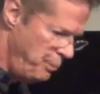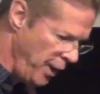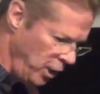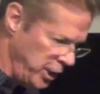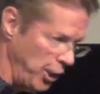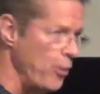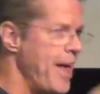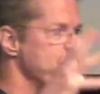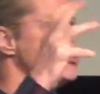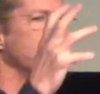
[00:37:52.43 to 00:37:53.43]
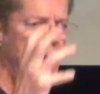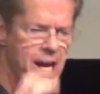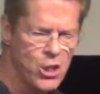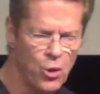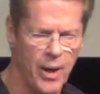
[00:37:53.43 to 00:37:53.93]
building or that
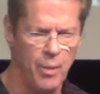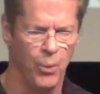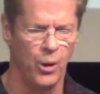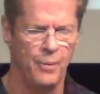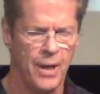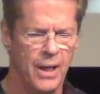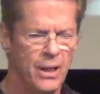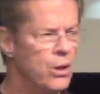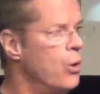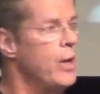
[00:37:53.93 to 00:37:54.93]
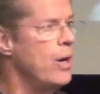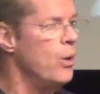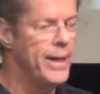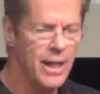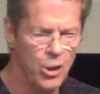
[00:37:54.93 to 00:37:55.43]
skyscraper or,
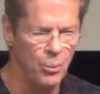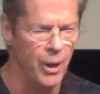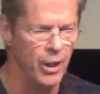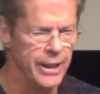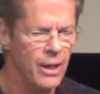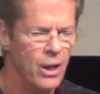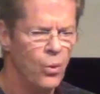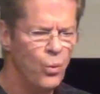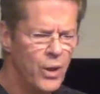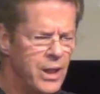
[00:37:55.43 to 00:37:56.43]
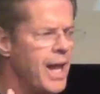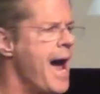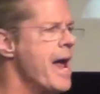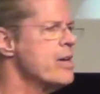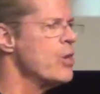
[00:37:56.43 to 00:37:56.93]
or any other building
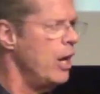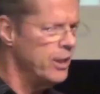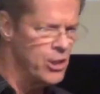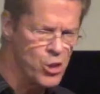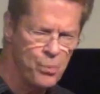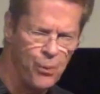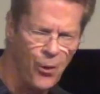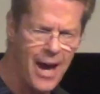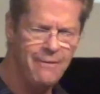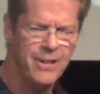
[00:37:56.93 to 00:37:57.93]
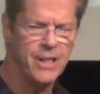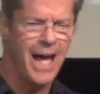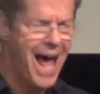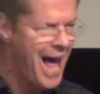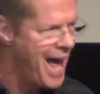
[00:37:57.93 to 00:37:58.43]
relies on its private
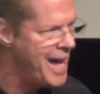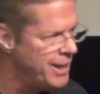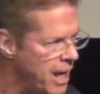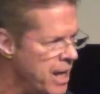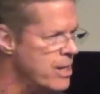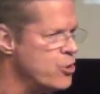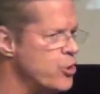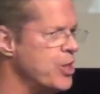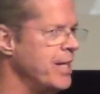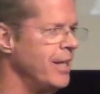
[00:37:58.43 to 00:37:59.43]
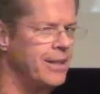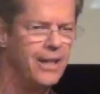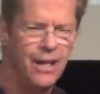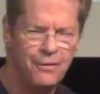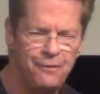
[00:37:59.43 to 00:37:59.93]
and unseen
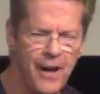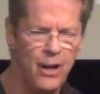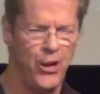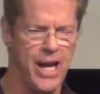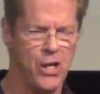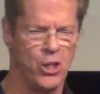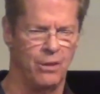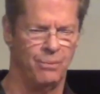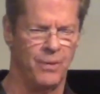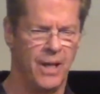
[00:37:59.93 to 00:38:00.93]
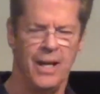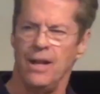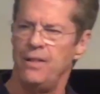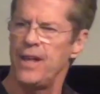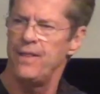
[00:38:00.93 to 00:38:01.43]
foundation
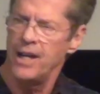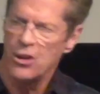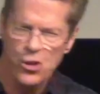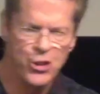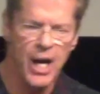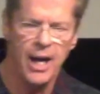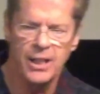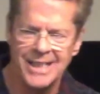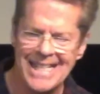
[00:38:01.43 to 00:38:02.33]
that, that is dug